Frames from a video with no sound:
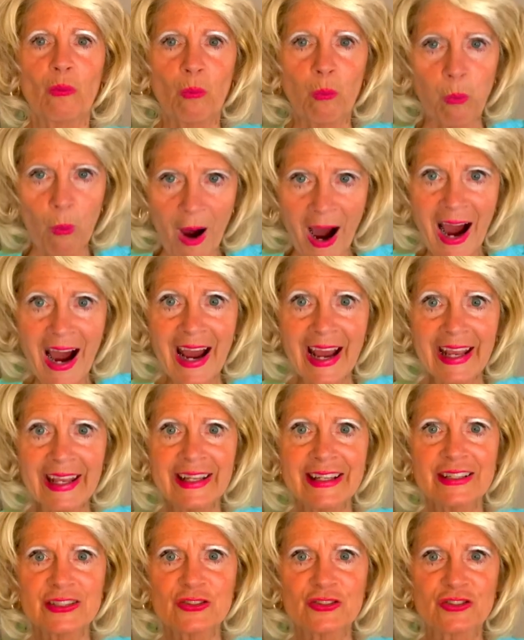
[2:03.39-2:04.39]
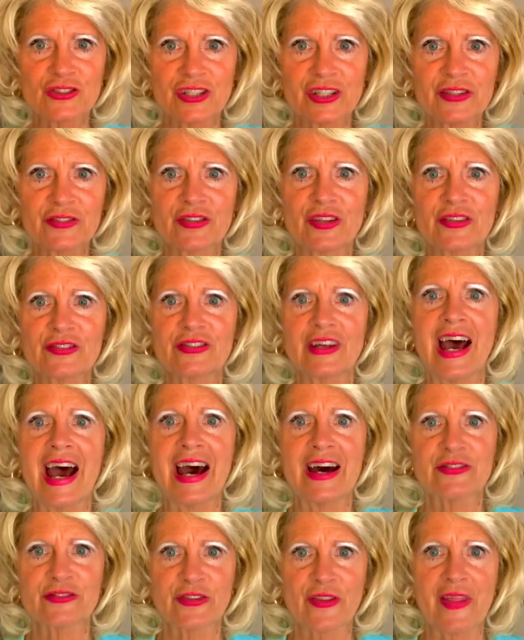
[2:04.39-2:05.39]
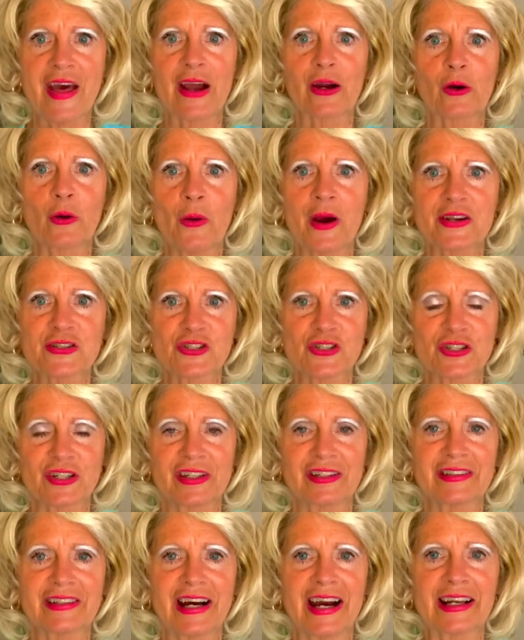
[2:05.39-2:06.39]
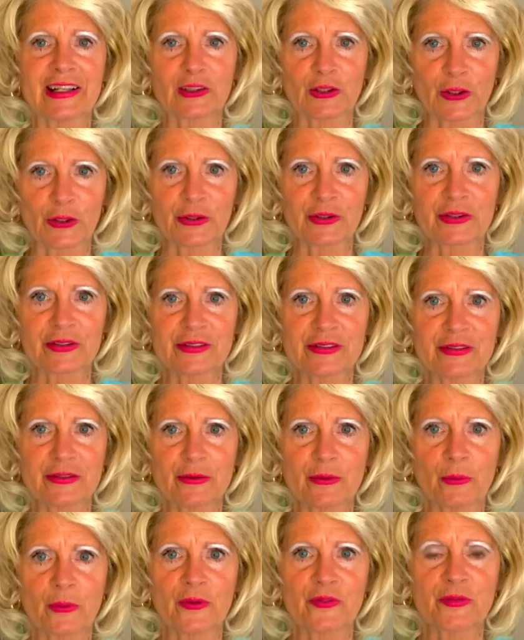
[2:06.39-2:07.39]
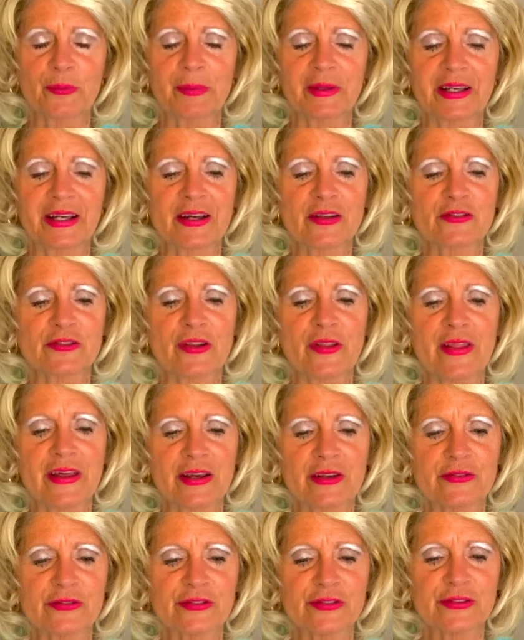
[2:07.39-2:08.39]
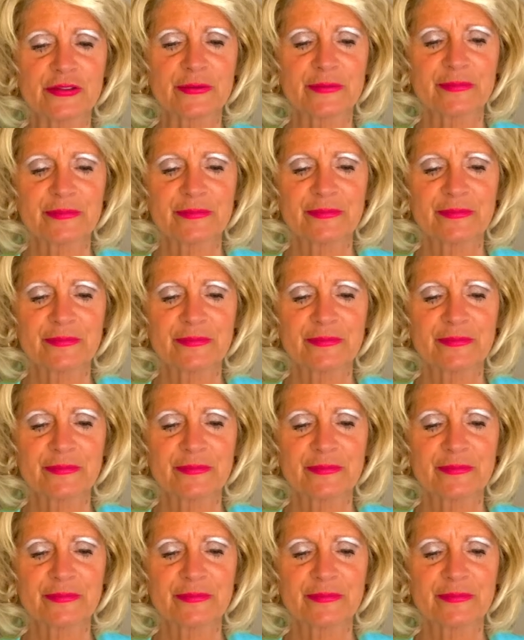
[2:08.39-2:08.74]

Why Jesus asked that question, I learned, was because of this.